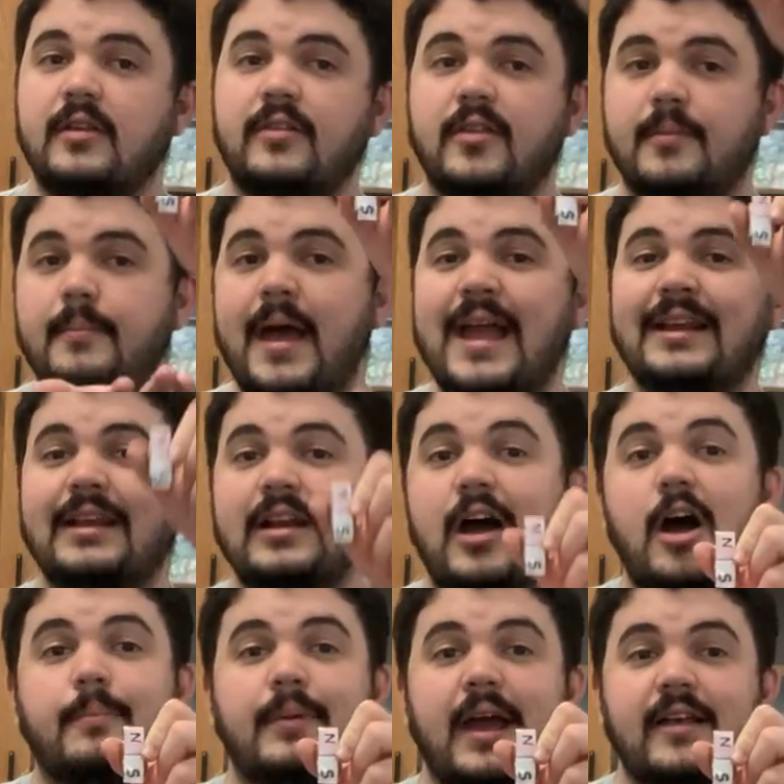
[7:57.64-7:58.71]
the magnet
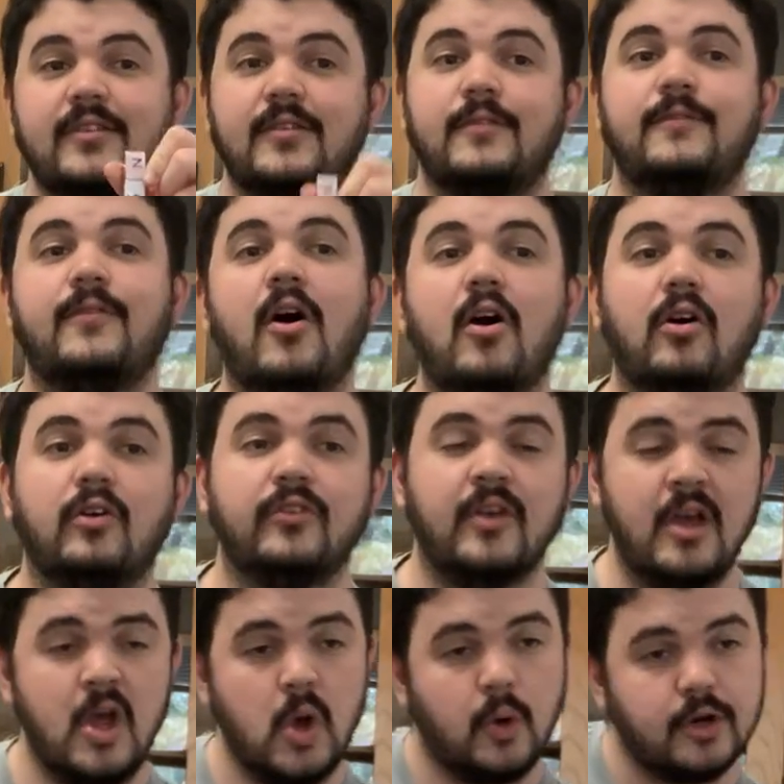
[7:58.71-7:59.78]
up as it falls,
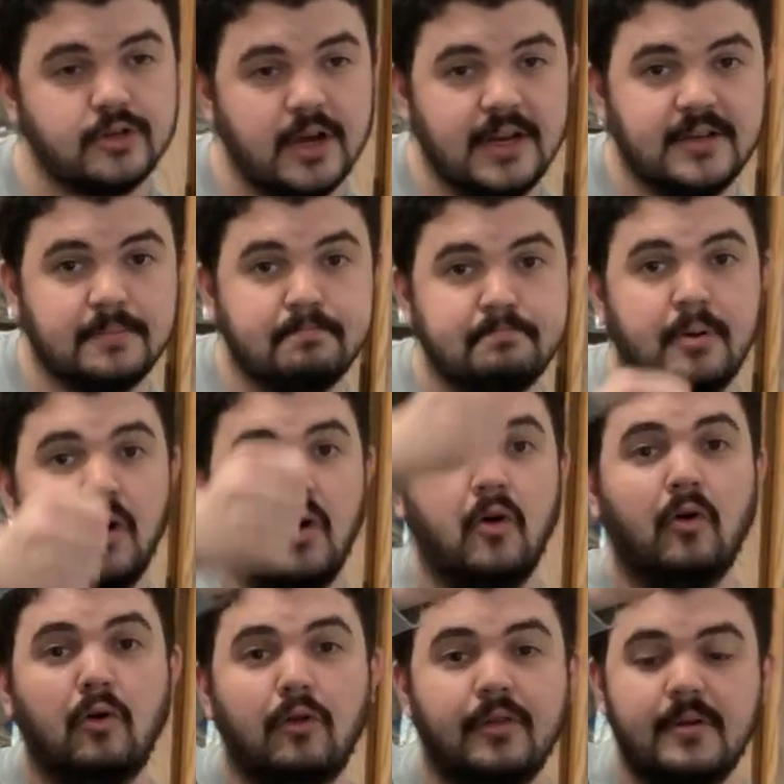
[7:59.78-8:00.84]
we're trying to
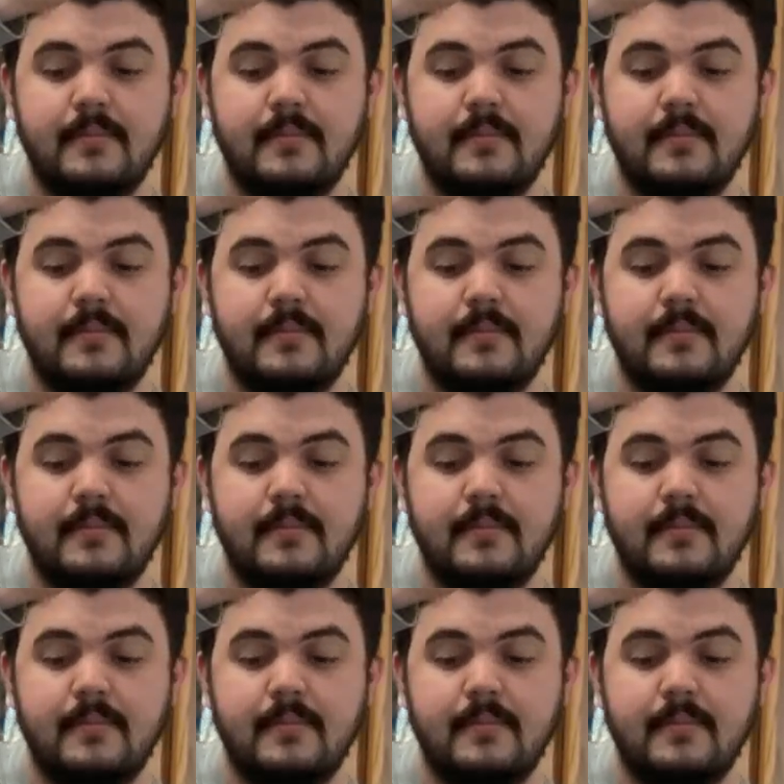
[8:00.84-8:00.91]
pull the